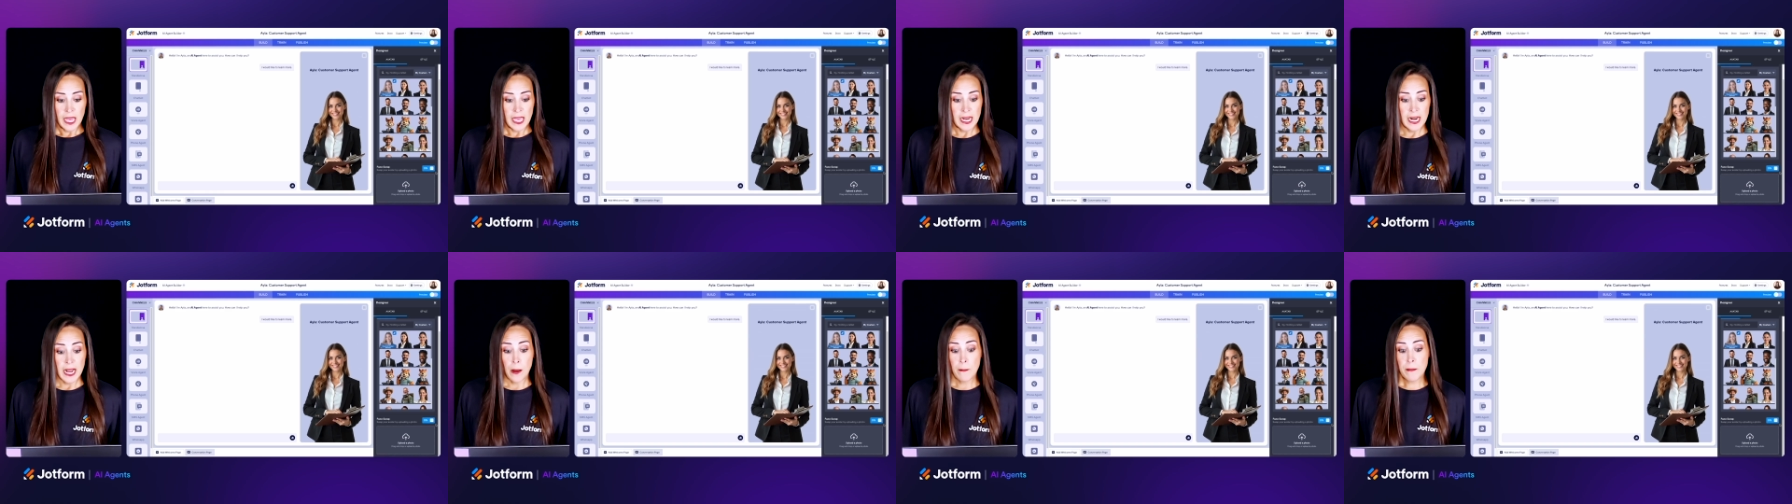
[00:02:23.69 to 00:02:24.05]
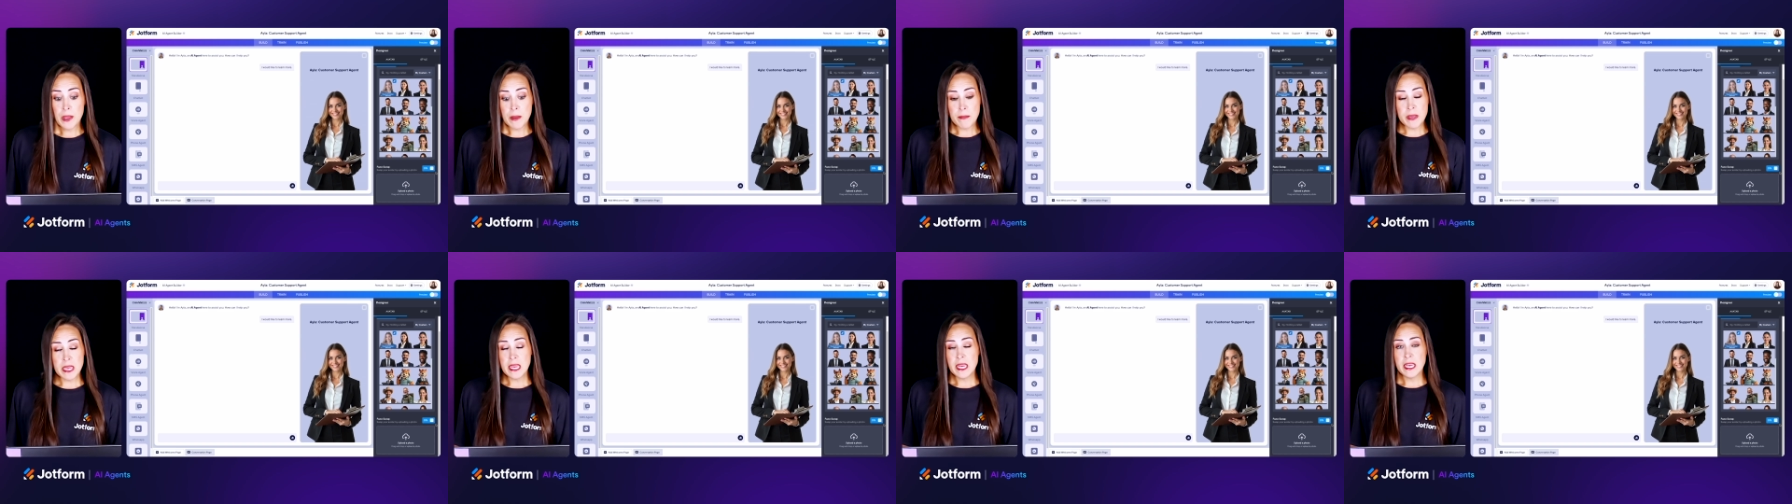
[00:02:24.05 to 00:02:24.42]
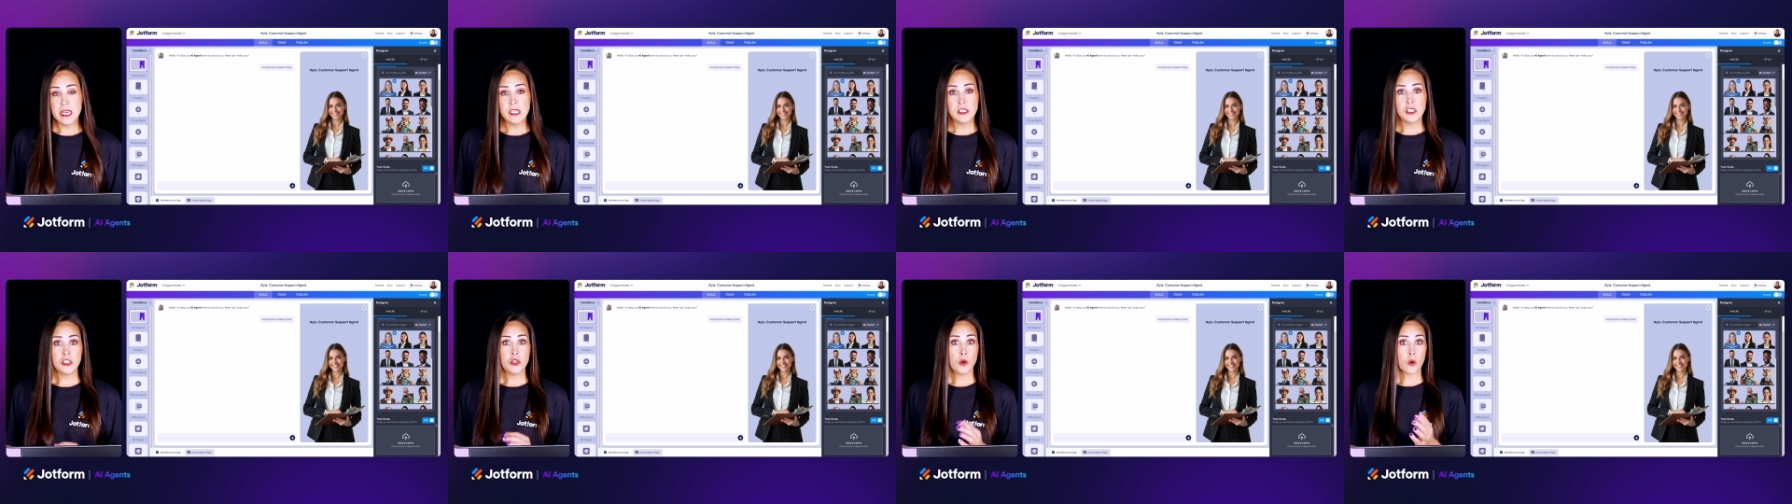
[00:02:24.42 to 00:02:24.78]
And now maybe
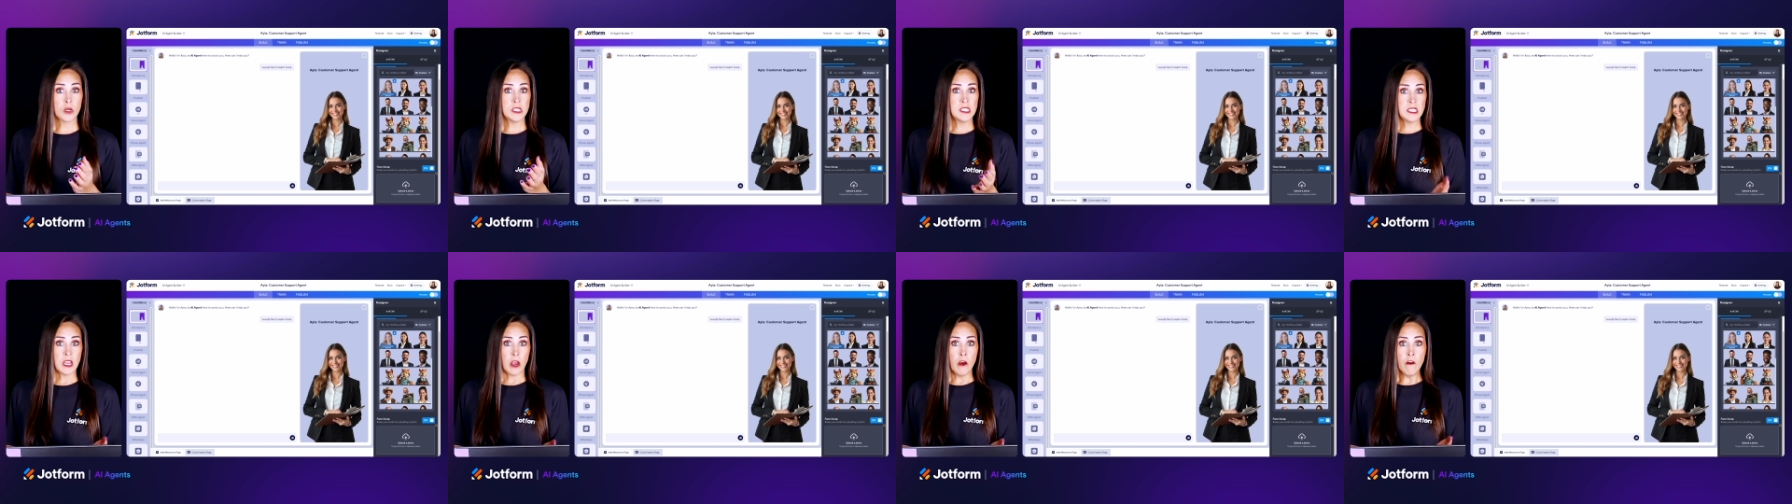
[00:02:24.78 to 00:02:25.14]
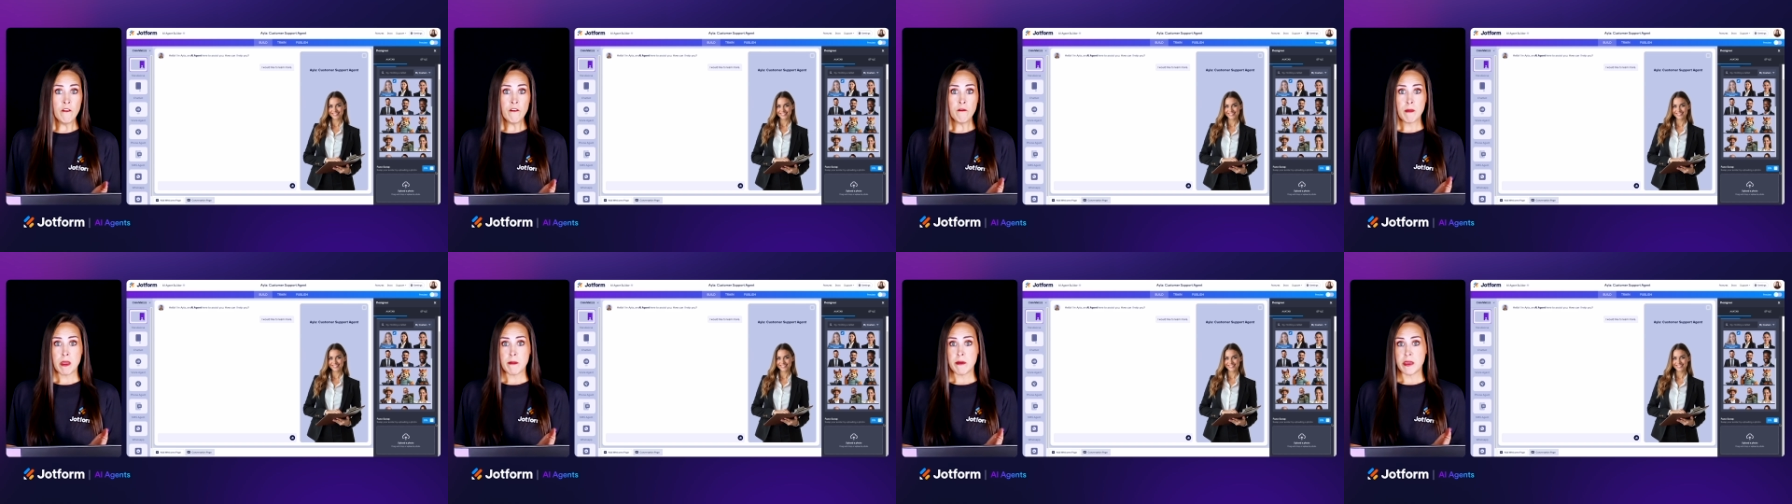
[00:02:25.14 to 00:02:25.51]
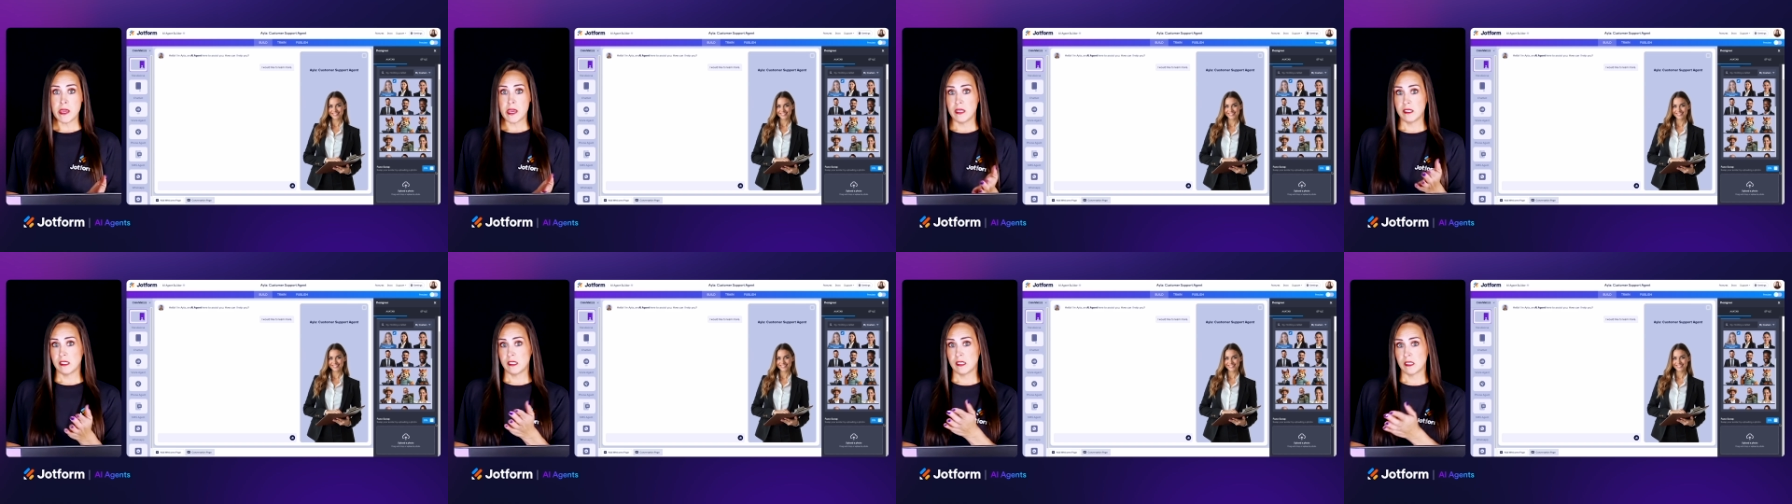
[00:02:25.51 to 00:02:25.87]
it's yourself,
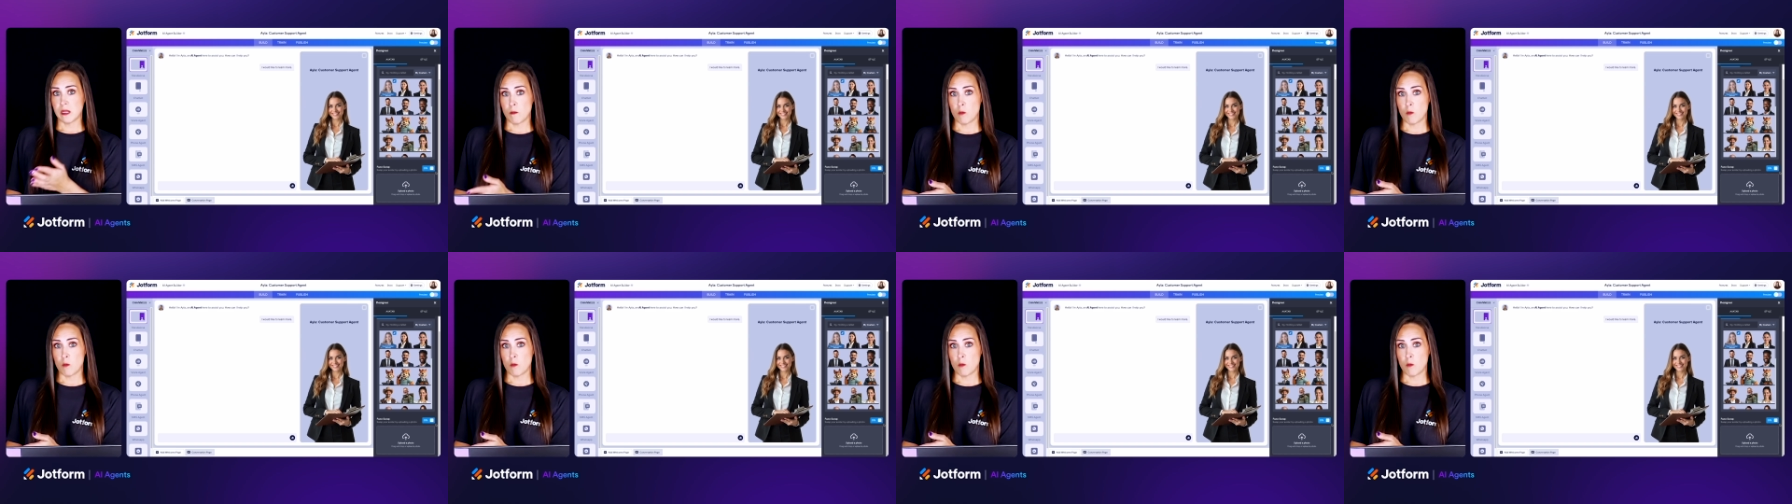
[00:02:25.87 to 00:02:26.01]
maybe it's